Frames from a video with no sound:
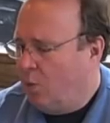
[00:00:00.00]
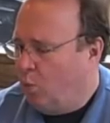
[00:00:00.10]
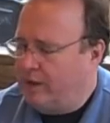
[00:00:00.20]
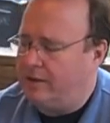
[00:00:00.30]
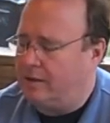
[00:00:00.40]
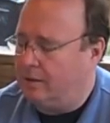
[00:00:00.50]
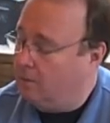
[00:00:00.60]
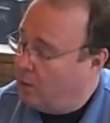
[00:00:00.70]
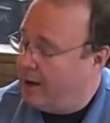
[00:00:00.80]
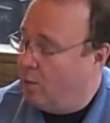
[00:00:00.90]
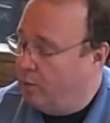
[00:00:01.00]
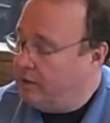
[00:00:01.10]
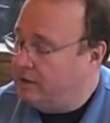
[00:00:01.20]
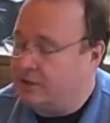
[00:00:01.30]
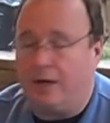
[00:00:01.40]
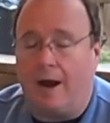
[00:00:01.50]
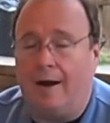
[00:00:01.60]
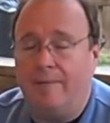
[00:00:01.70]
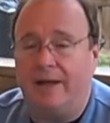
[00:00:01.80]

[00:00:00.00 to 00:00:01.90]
with wow, with the cigar,